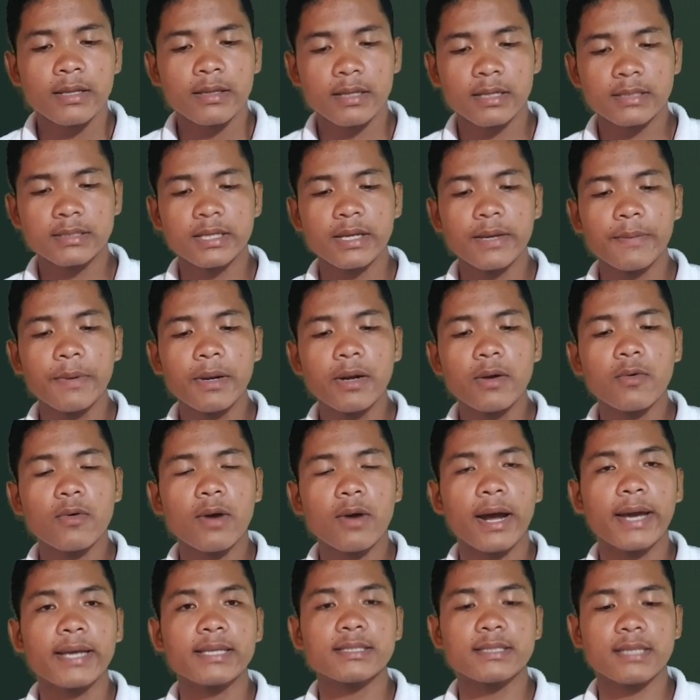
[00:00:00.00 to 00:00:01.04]
The Civil
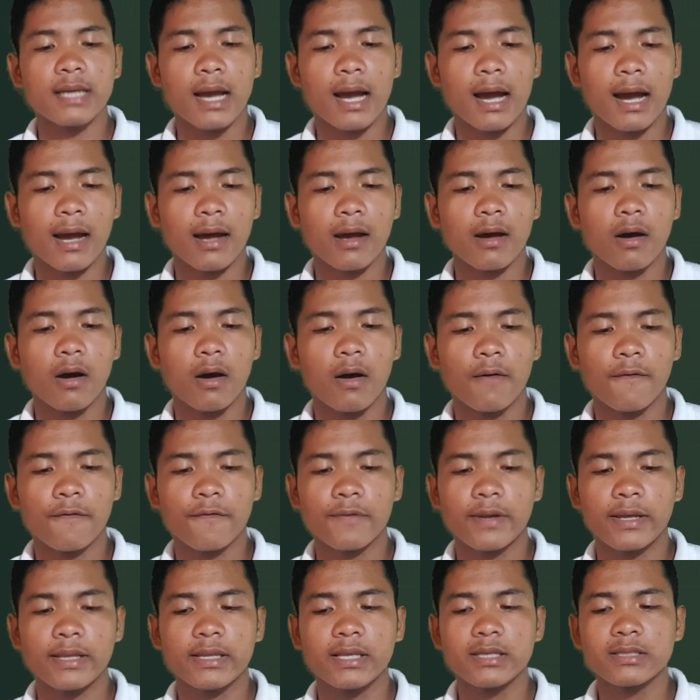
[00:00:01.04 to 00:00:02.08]
Rights Act of
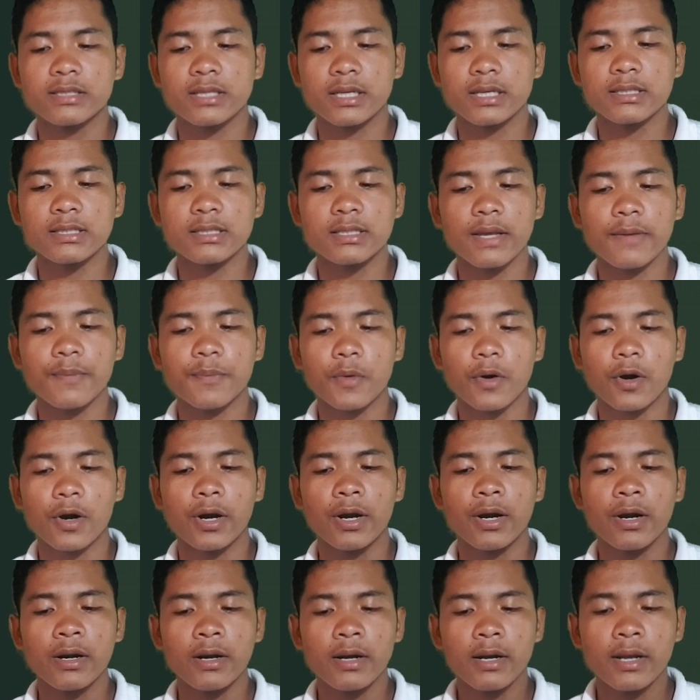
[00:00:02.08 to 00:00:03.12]

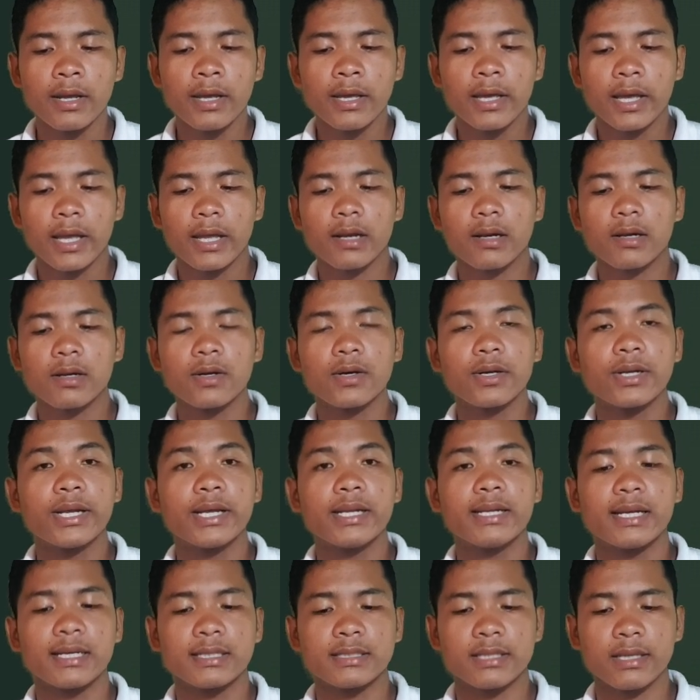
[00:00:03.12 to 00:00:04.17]
1964
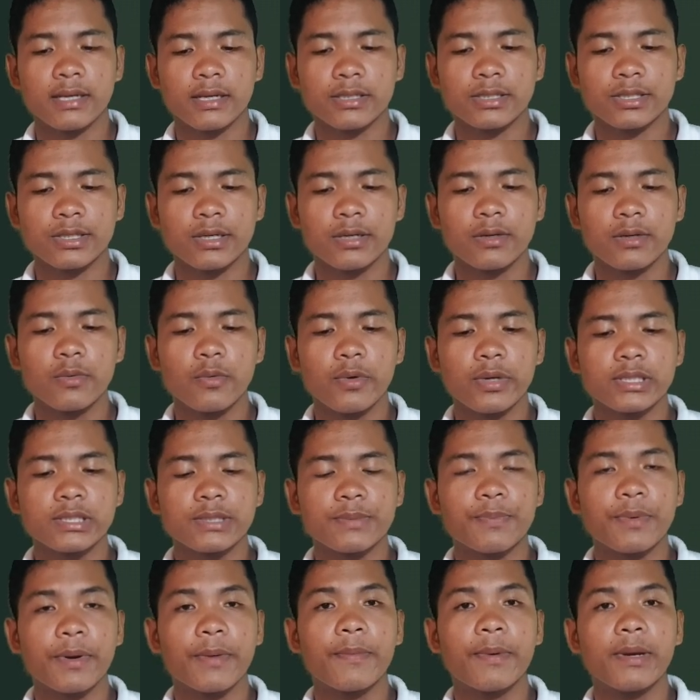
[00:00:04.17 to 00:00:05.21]
included a section
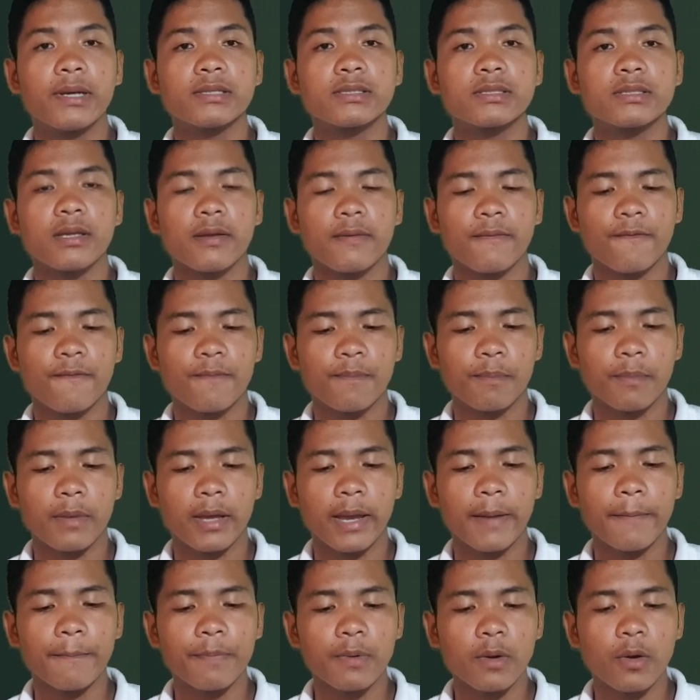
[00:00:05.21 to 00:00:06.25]
which prevents
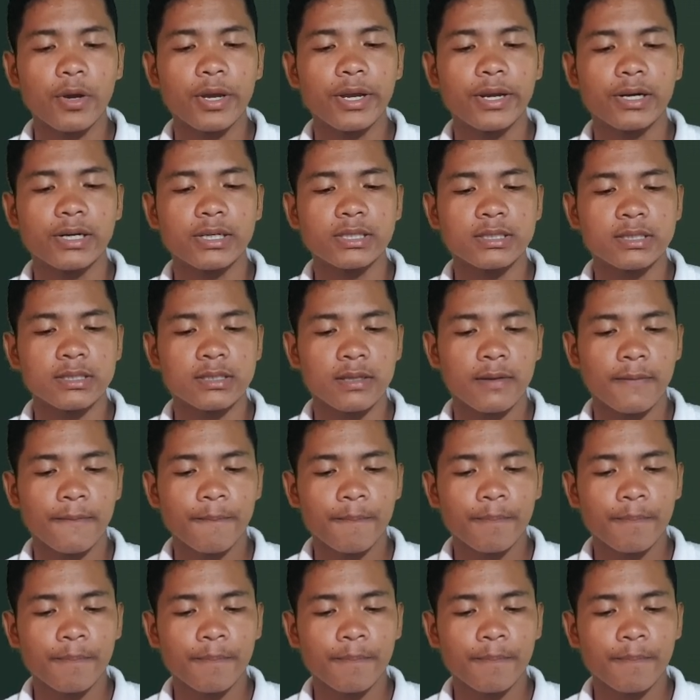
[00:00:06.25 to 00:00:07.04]
employers